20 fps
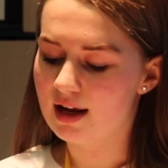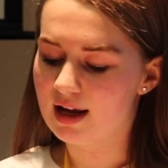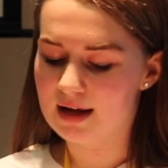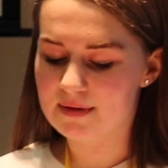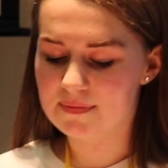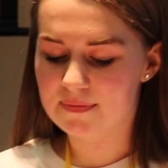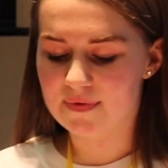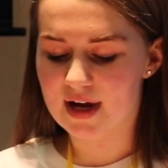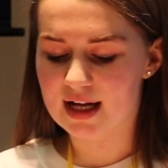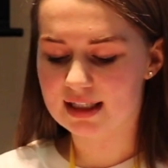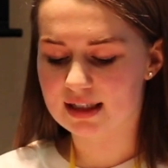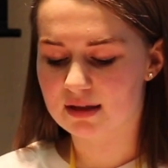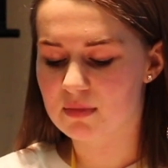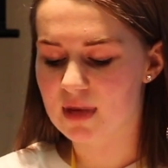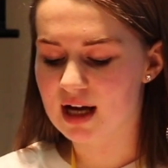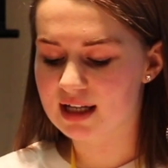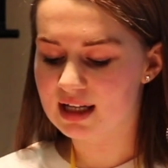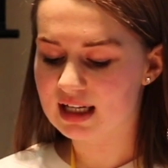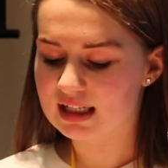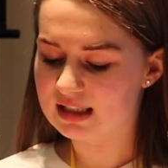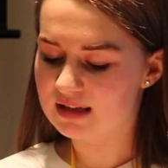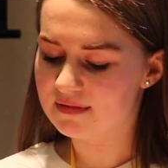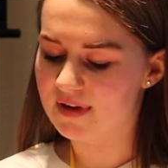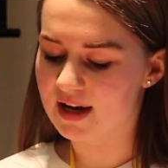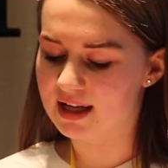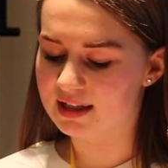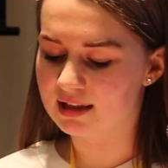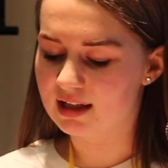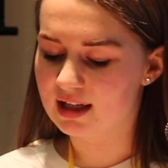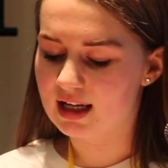In fact, my next
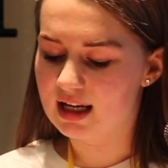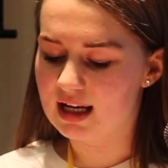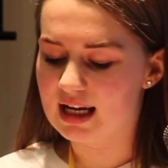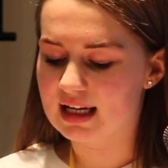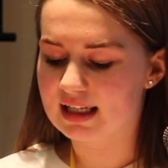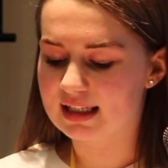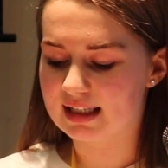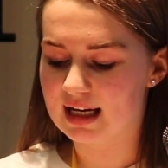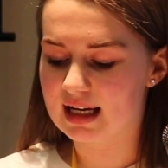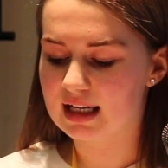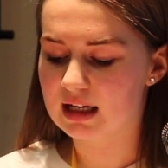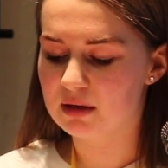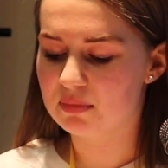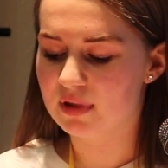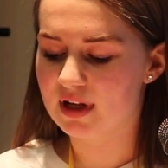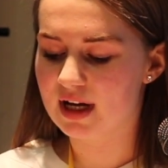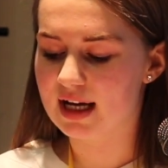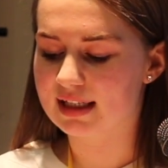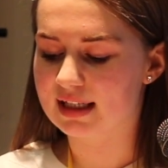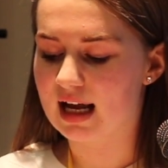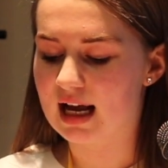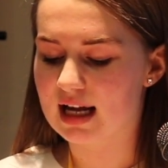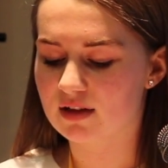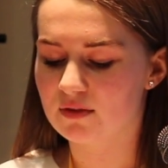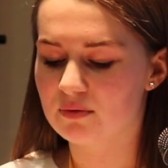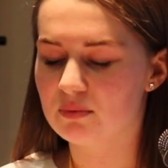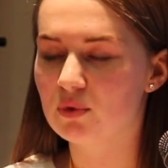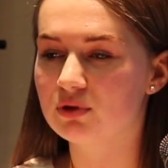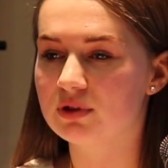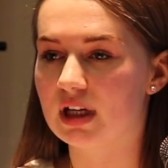event is taking place
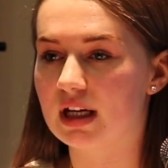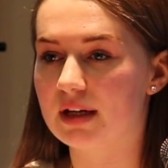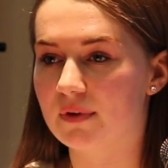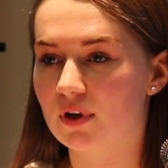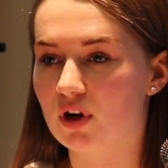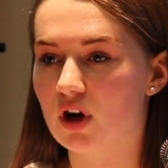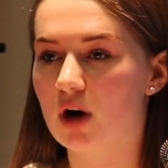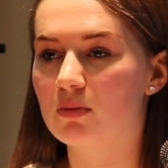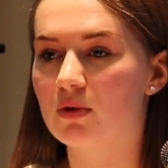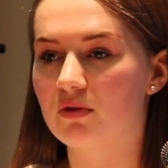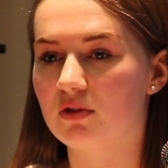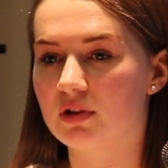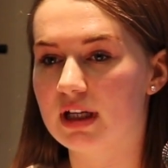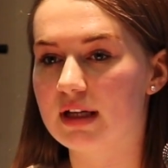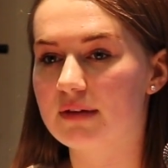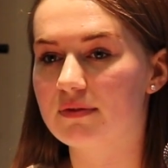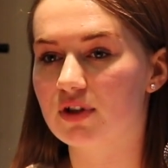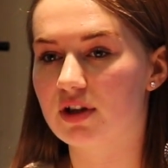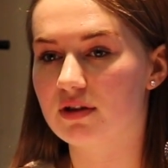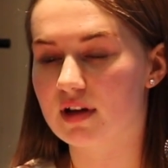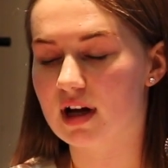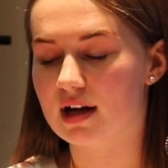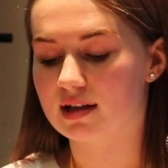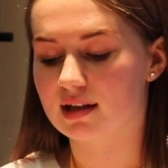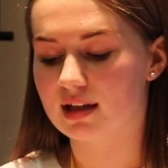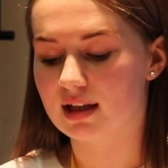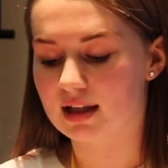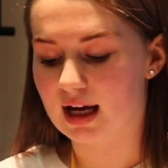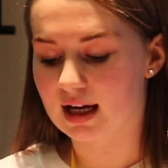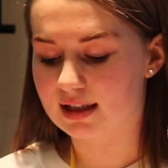as of Monday for Comic Relief
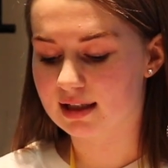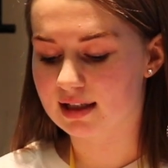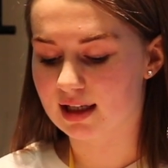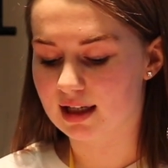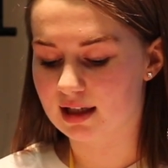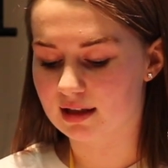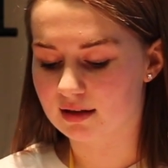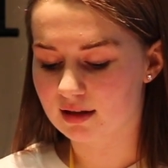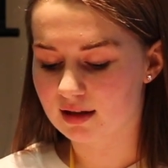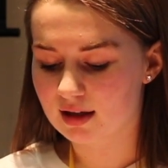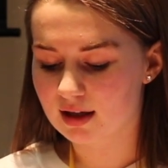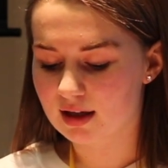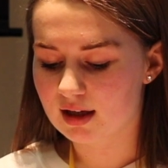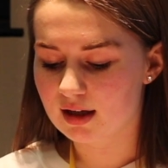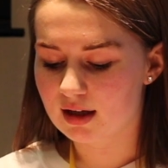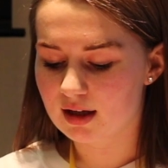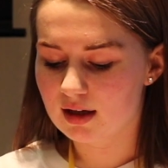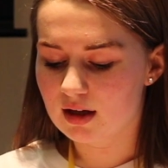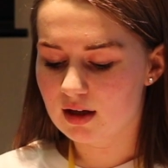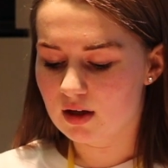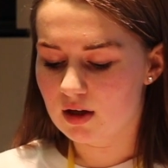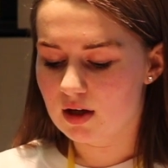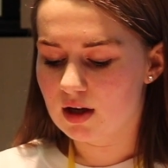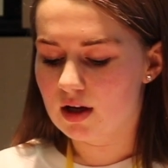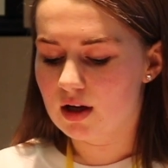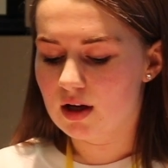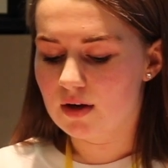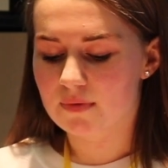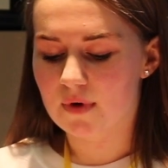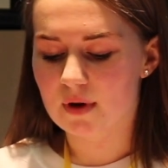2019.
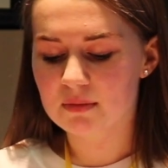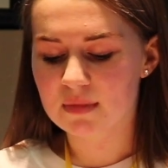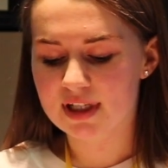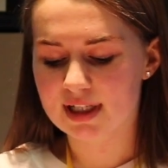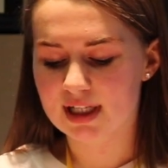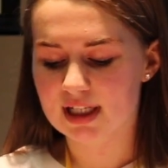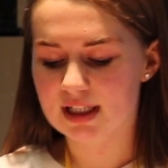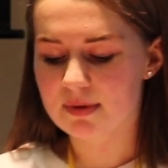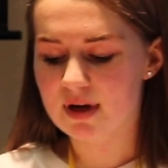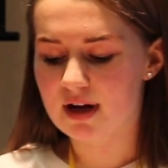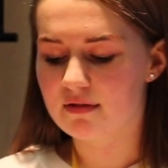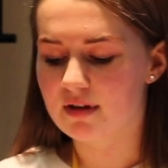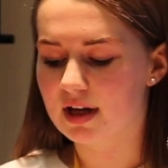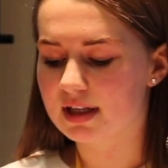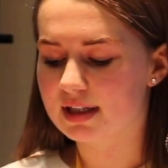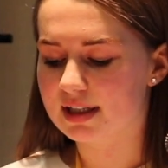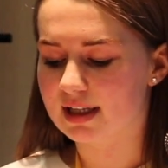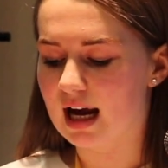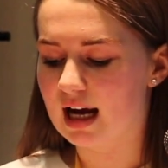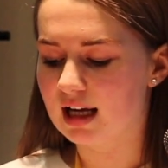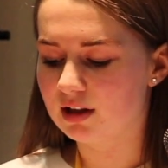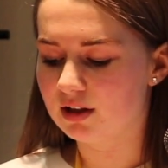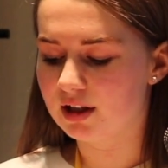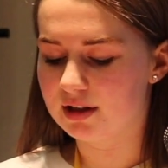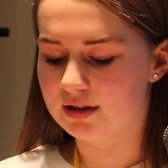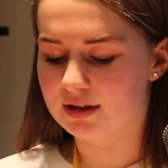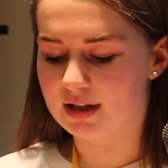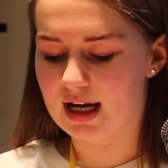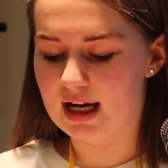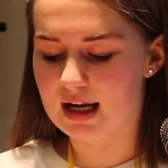From this experience, I
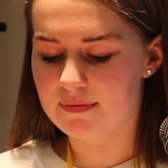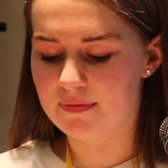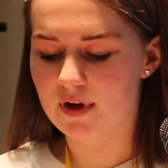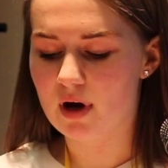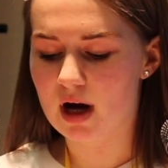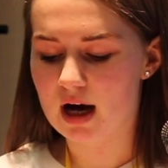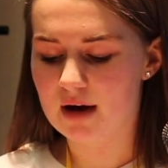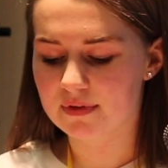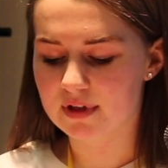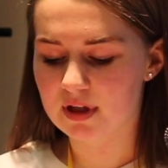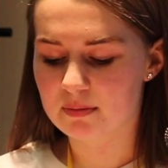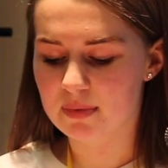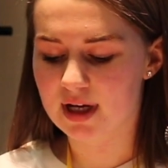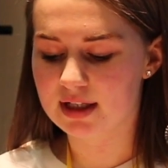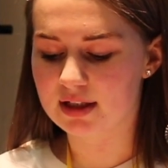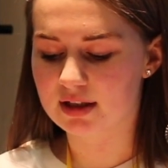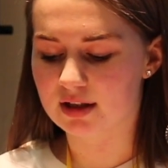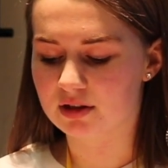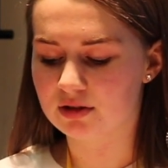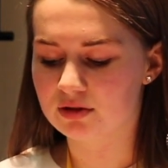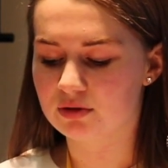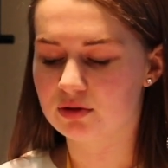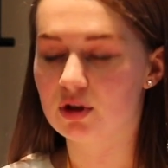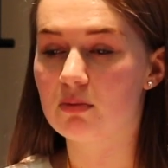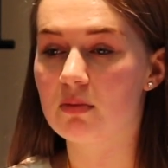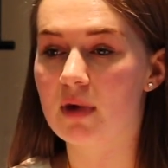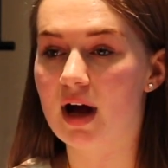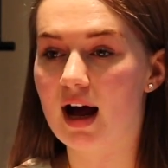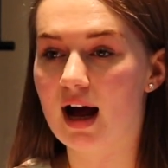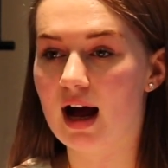learned that if you have an opinion, no
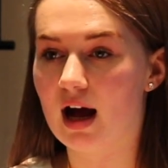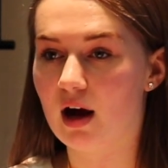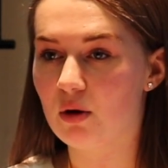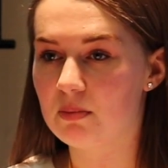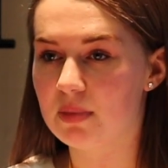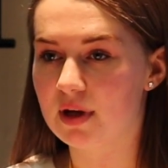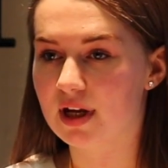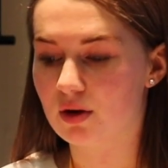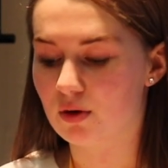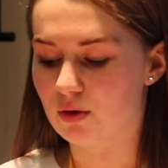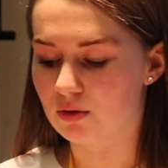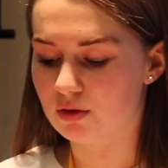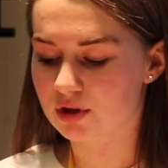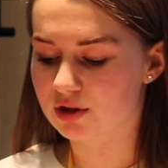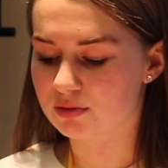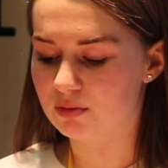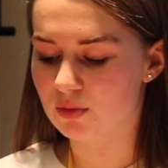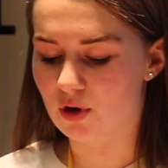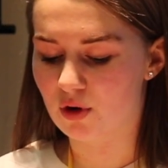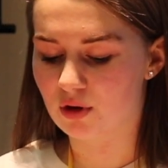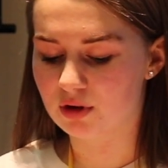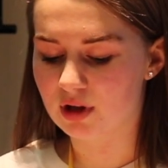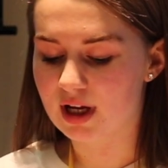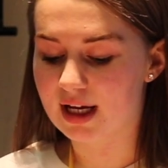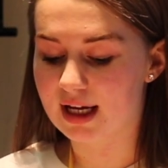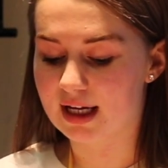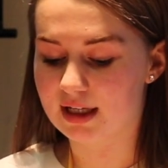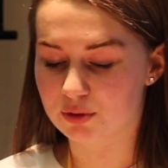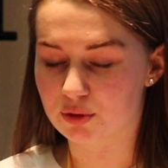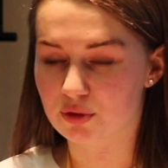matter how big or small,
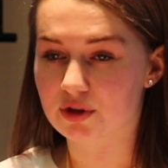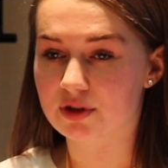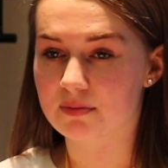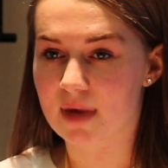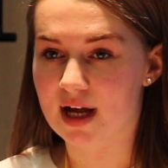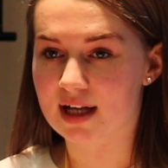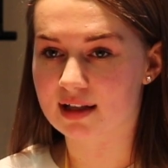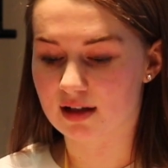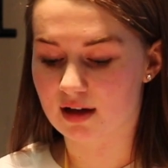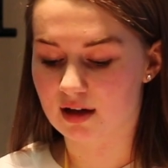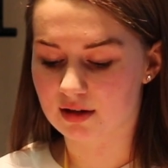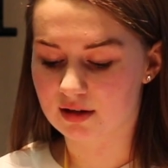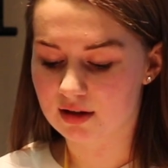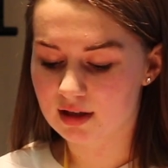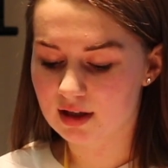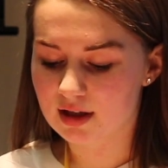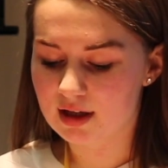it does matter.